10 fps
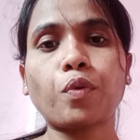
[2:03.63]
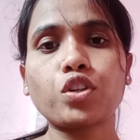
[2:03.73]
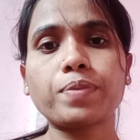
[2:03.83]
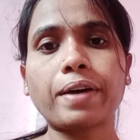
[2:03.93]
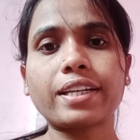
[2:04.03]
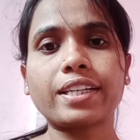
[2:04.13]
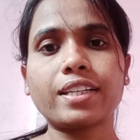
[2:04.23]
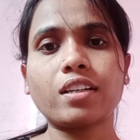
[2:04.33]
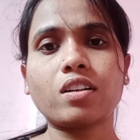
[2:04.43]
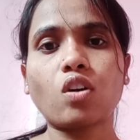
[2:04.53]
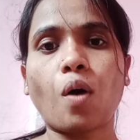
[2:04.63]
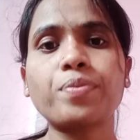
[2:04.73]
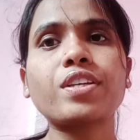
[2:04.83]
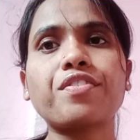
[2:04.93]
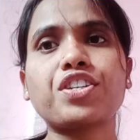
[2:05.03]
post marketing
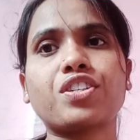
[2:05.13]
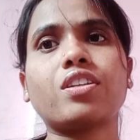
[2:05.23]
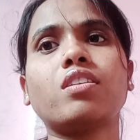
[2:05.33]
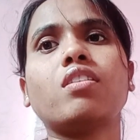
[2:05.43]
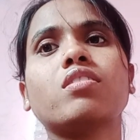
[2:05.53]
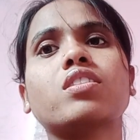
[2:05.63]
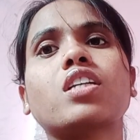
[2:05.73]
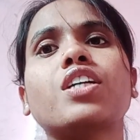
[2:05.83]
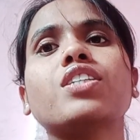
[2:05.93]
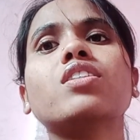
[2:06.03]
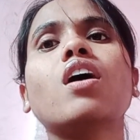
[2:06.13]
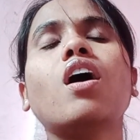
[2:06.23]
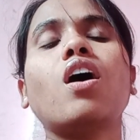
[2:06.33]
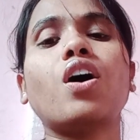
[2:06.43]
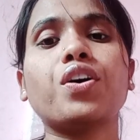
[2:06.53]
observational studies
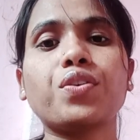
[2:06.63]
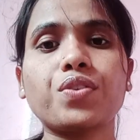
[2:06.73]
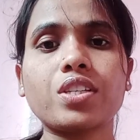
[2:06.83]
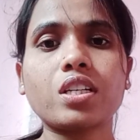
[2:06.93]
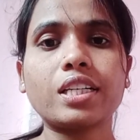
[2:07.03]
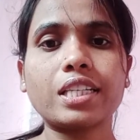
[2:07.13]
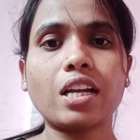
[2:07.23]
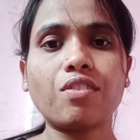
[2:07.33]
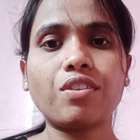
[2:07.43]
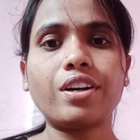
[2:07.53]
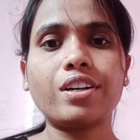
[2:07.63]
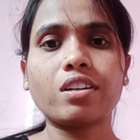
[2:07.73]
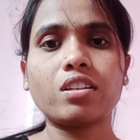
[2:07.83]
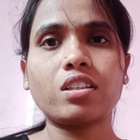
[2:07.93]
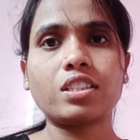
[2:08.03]
using a real world
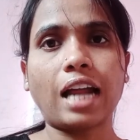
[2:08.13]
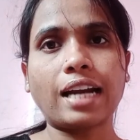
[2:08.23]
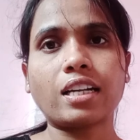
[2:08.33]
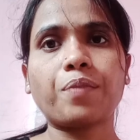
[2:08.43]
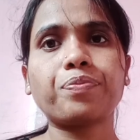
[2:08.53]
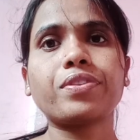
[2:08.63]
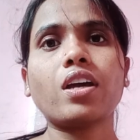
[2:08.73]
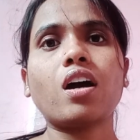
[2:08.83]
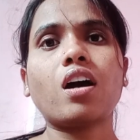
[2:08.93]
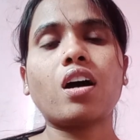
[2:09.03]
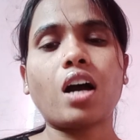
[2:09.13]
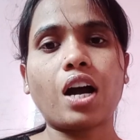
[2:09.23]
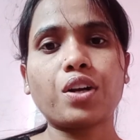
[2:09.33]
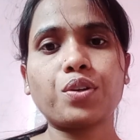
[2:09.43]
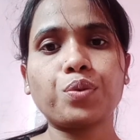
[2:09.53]
data
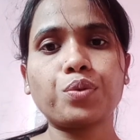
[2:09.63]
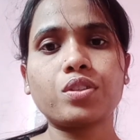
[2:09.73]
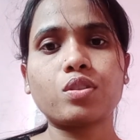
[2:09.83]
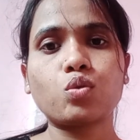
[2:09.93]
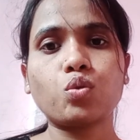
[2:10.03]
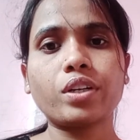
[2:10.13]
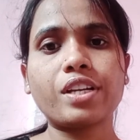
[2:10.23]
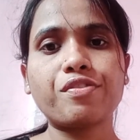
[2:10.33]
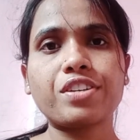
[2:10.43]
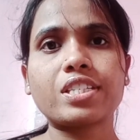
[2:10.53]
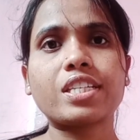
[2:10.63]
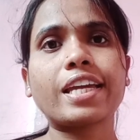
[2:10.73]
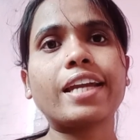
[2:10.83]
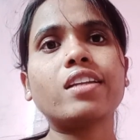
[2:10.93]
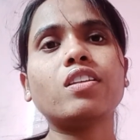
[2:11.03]
are used to
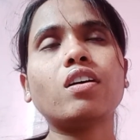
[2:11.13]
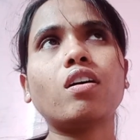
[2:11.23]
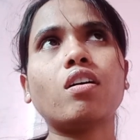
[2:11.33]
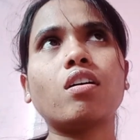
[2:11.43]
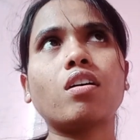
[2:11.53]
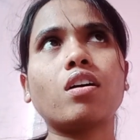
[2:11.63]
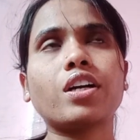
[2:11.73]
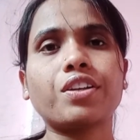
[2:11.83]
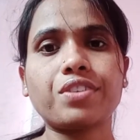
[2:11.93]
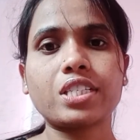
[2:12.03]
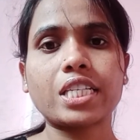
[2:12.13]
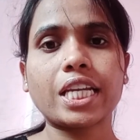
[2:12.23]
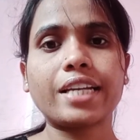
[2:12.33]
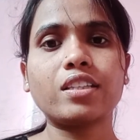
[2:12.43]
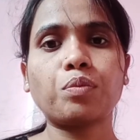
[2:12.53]
investigate the
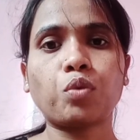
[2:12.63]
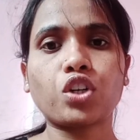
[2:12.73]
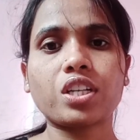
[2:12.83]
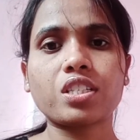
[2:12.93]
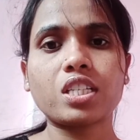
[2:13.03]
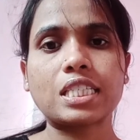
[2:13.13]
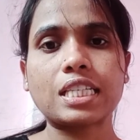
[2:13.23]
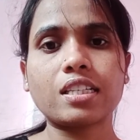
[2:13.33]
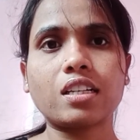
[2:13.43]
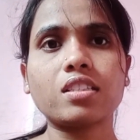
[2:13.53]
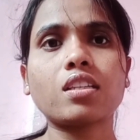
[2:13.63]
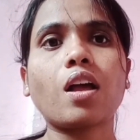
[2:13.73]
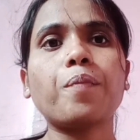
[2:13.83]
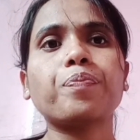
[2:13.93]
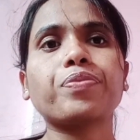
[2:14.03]
potential signals
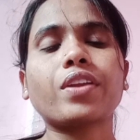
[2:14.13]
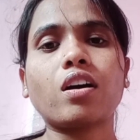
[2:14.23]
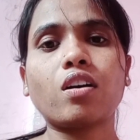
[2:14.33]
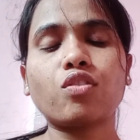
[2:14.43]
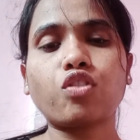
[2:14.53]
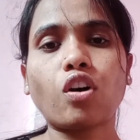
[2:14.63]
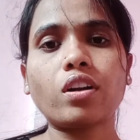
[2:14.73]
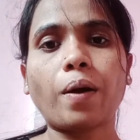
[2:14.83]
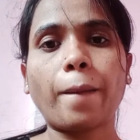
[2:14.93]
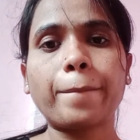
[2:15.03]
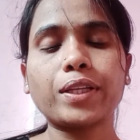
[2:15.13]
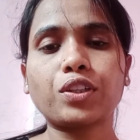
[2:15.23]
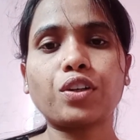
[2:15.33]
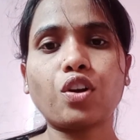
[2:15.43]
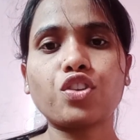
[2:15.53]
for
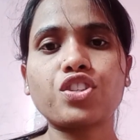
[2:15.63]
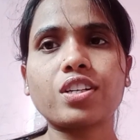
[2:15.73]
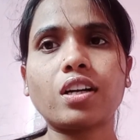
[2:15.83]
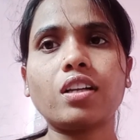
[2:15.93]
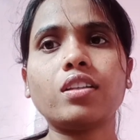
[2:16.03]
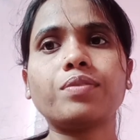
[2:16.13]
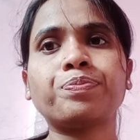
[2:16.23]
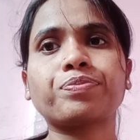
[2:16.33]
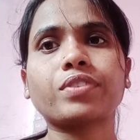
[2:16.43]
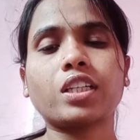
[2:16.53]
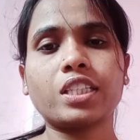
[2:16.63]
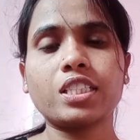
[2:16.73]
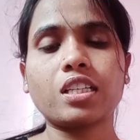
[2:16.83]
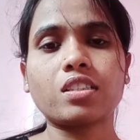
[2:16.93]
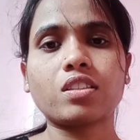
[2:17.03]
methodological
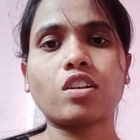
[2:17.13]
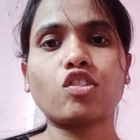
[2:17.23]
reasons.